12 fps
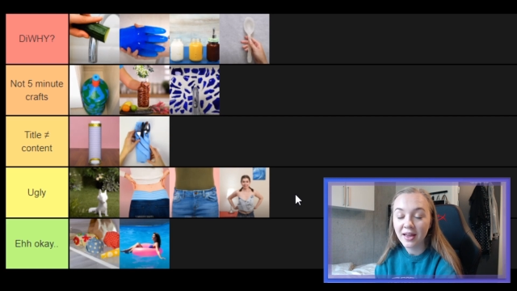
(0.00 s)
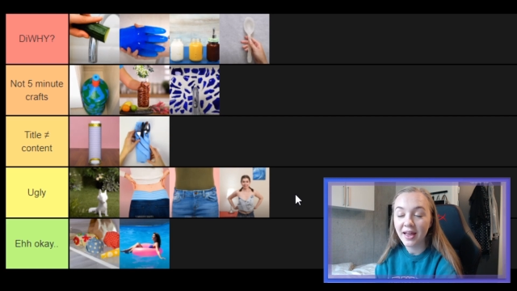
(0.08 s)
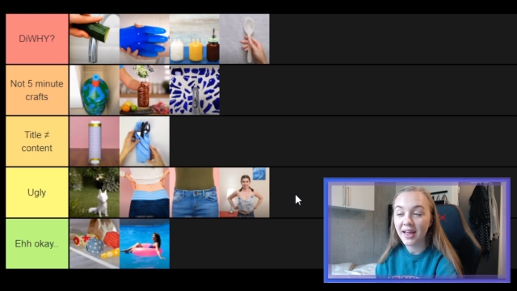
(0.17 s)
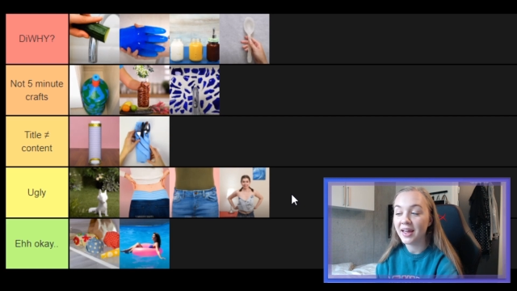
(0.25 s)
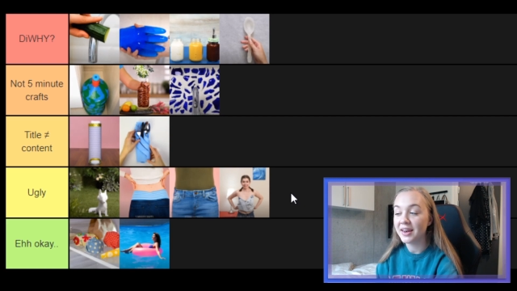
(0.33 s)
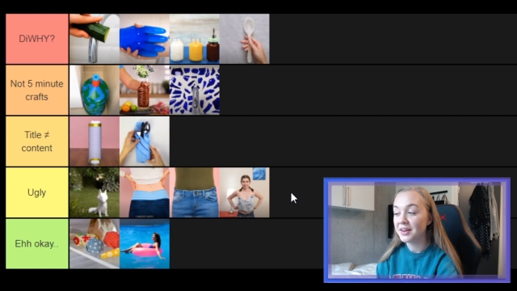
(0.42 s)

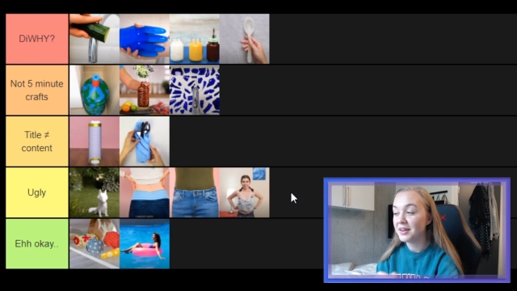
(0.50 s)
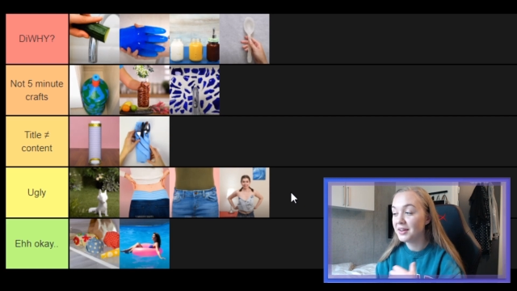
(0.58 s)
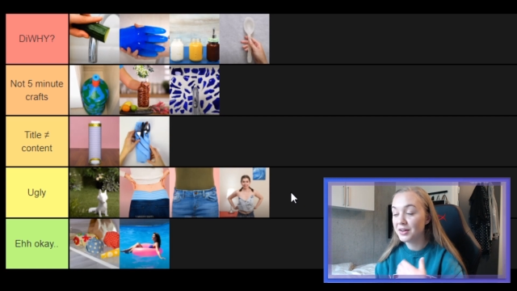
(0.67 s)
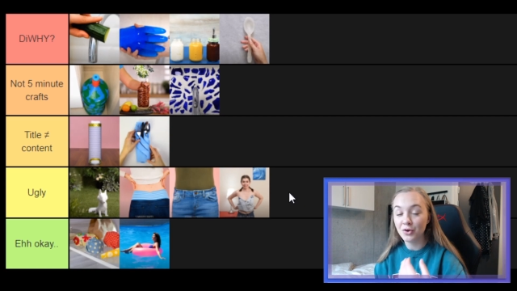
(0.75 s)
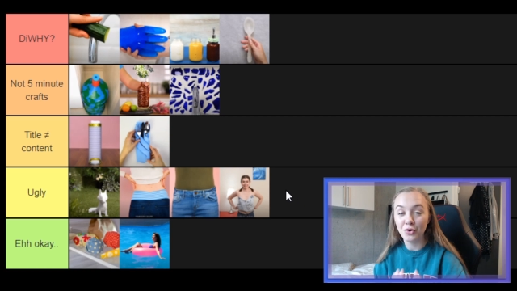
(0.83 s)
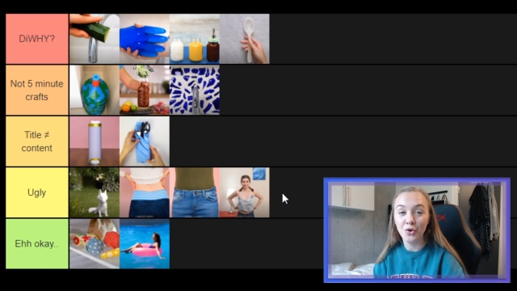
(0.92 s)
And
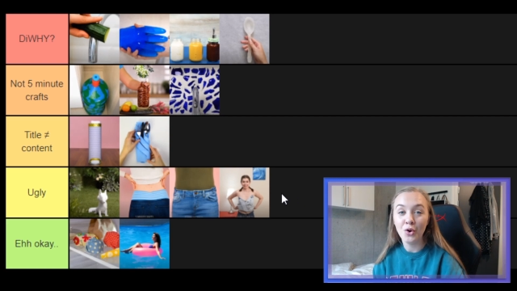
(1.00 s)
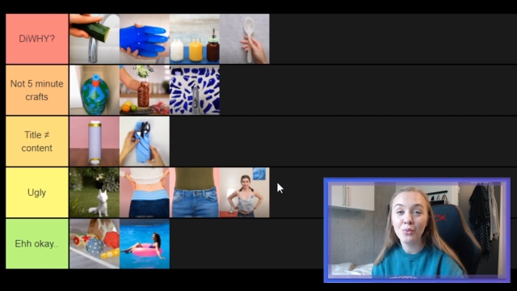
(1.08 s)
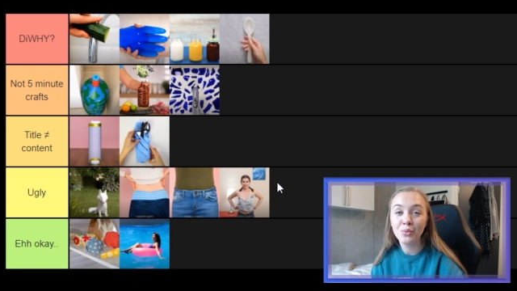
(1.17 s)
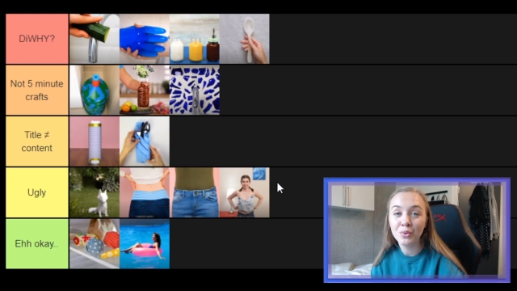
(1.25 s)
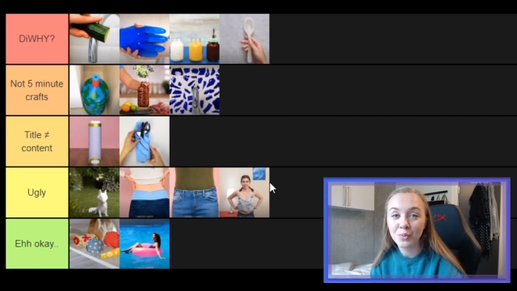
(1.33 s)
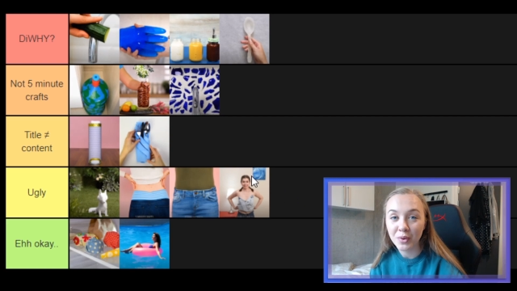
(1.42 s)
no
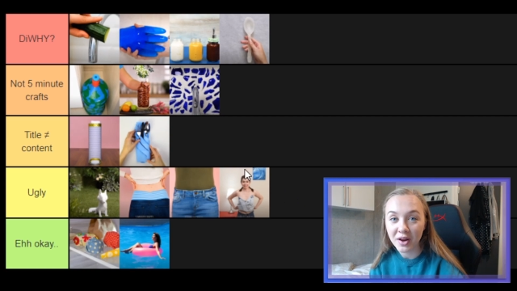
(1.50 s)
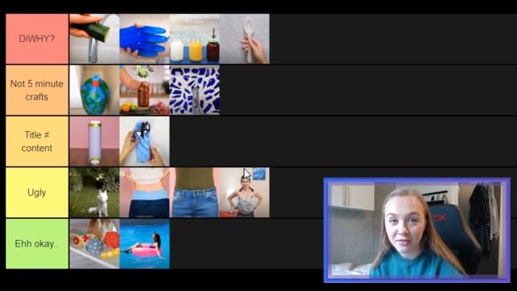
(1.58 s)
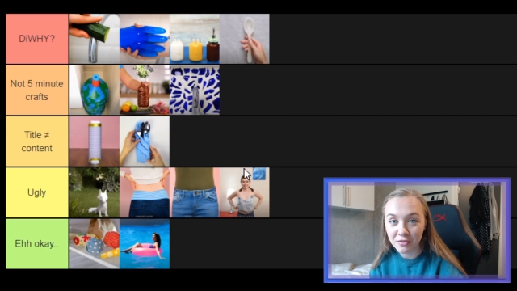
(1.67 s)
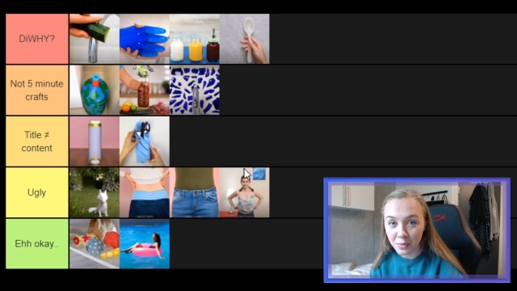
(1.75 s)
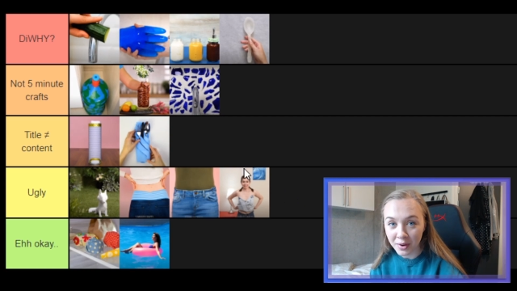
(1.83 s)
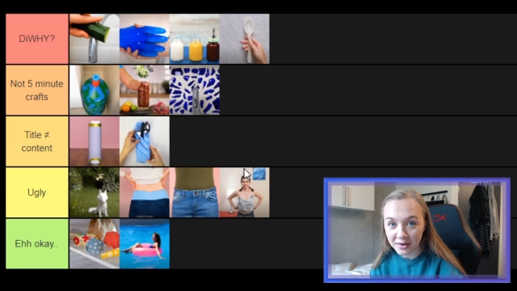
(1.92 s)
one would
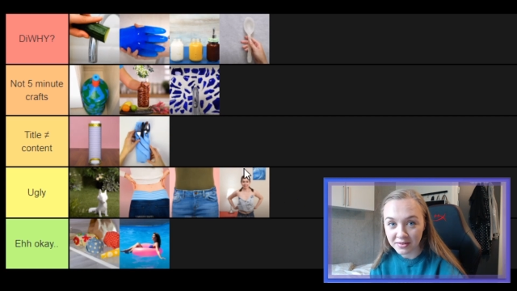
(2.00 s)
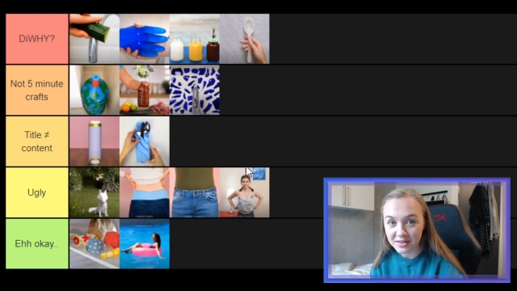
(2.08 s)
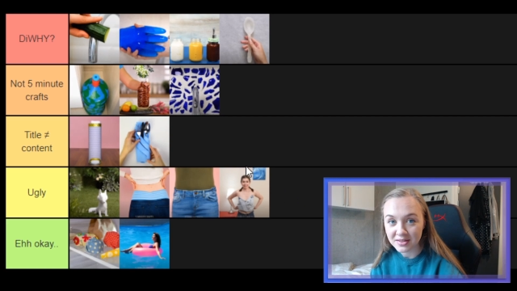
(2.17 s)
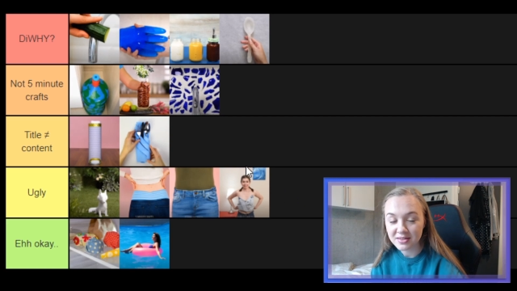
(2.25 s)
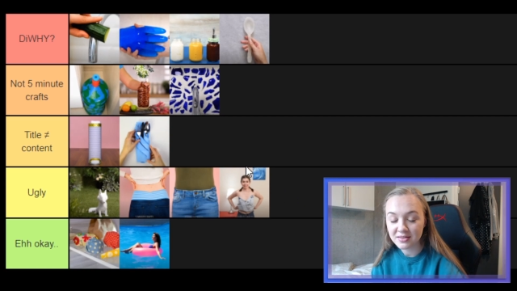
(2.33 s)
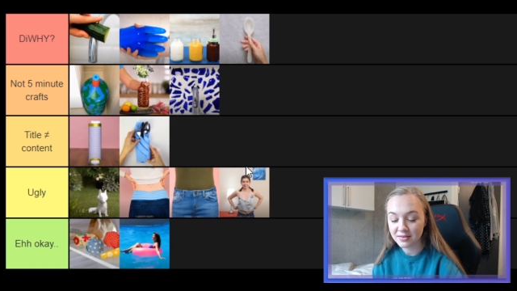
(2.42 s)
ever wear
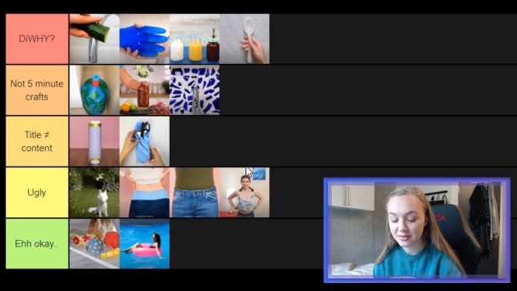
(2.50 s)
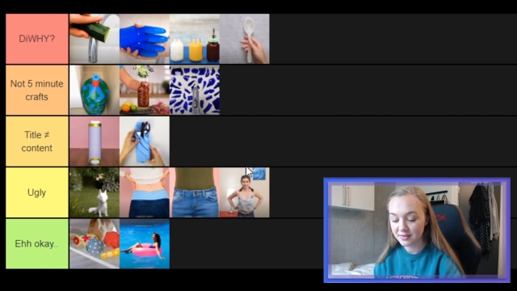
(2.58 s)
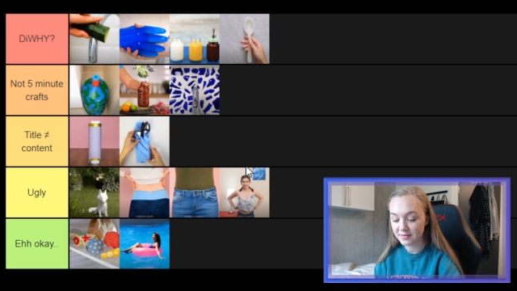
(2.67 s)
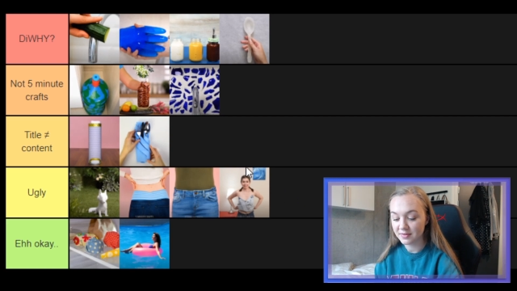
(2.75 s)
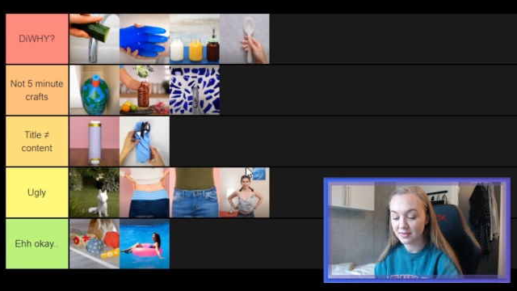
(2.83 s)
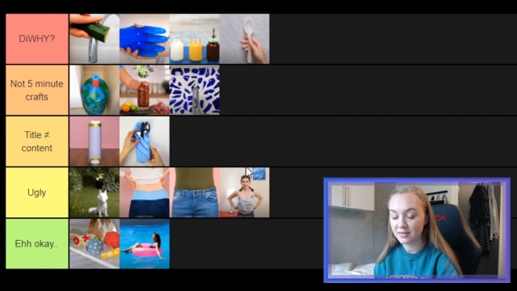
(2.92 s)
this.
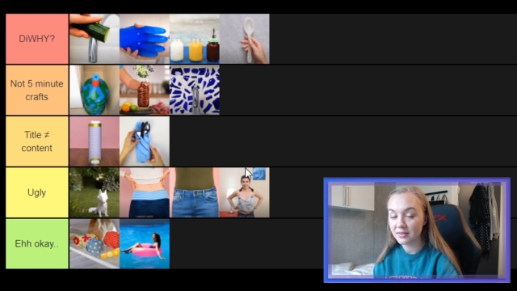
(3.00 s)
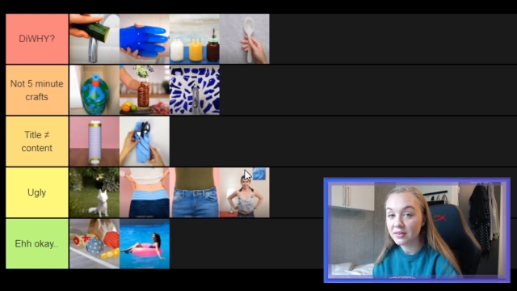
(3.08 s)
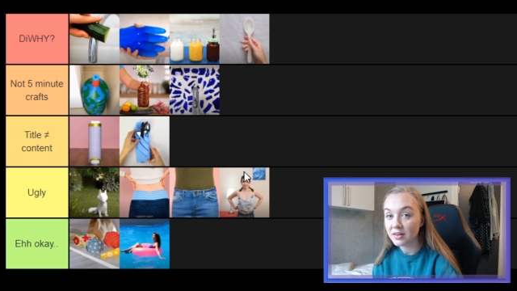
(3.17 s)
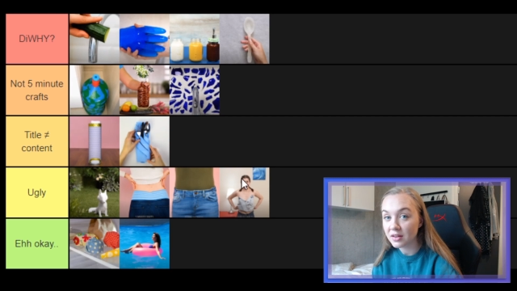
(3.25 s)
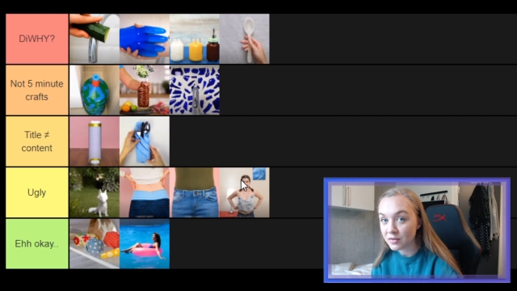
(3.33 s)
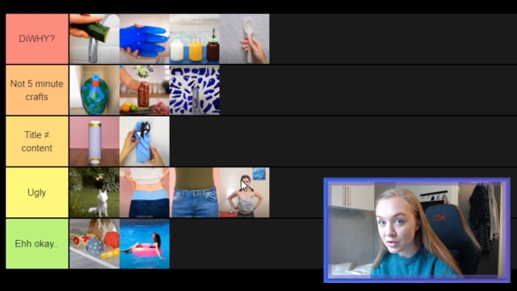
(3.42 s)

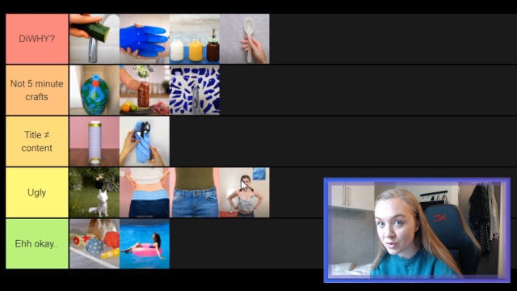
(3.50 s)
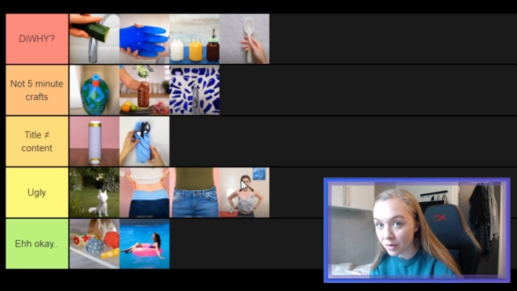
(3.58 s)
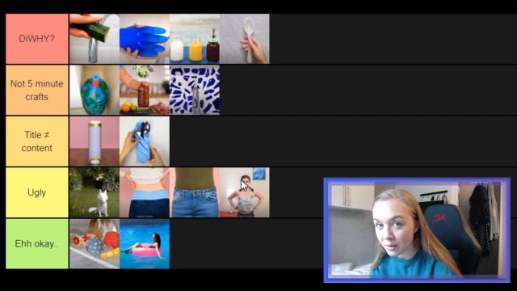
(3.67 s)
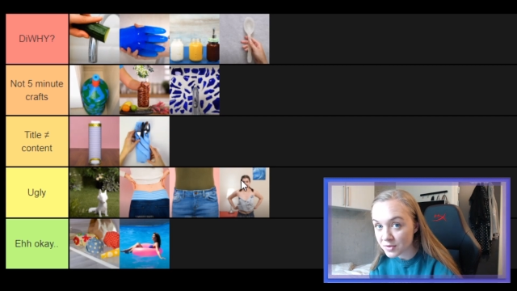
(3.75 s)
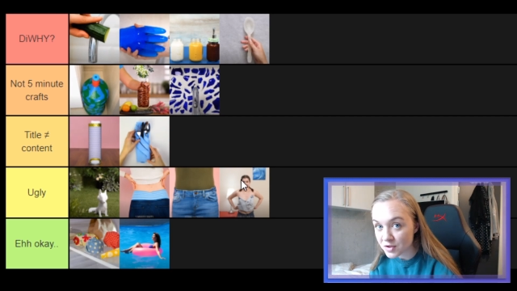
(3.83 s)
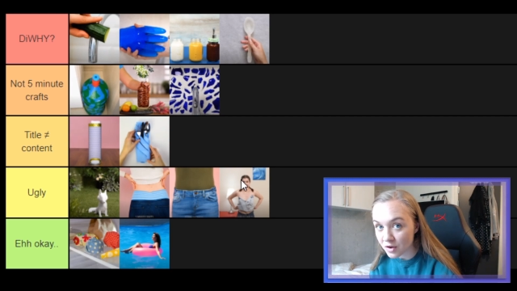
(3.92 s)
If you do,
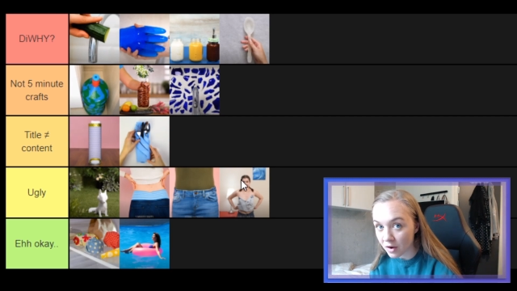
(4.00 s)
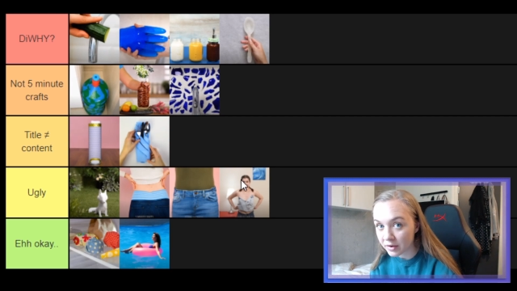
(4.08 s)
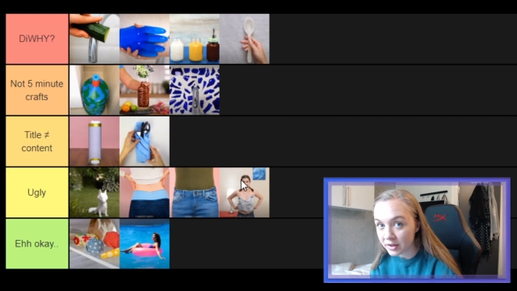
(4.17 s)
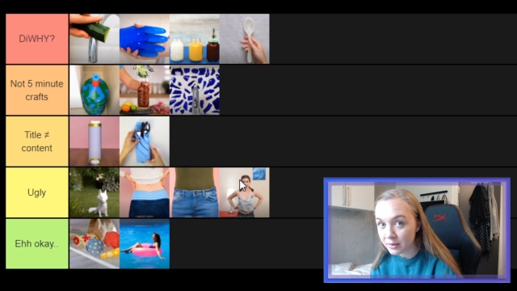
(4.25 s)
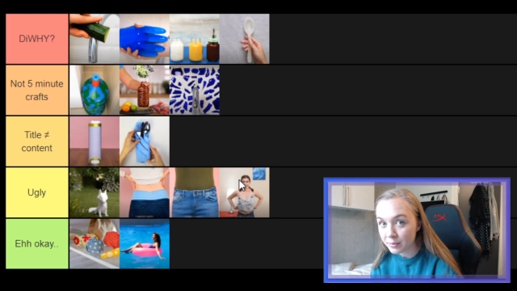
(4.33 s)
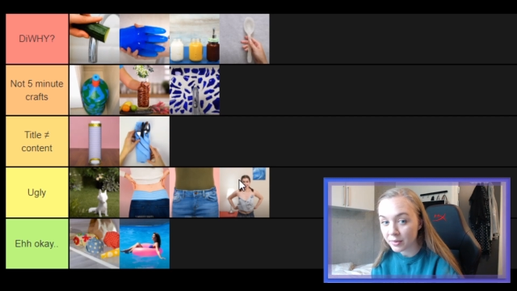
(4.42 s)
I'm
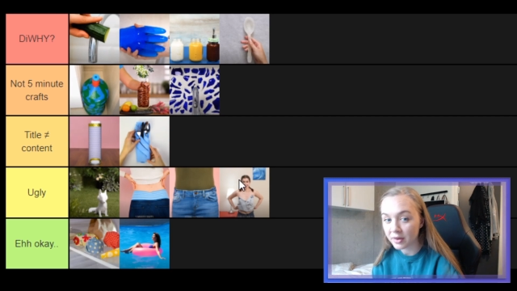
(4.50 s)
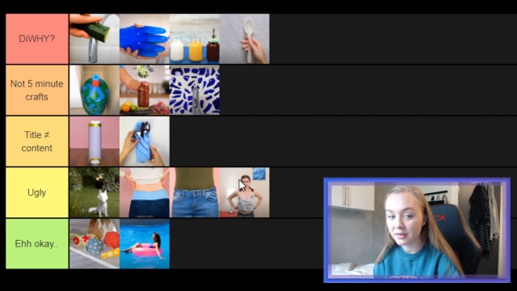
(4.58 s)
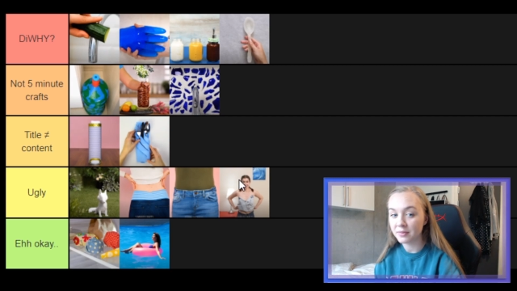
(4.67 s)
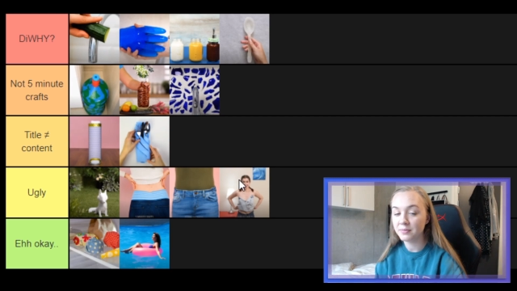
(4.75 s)
sorry, but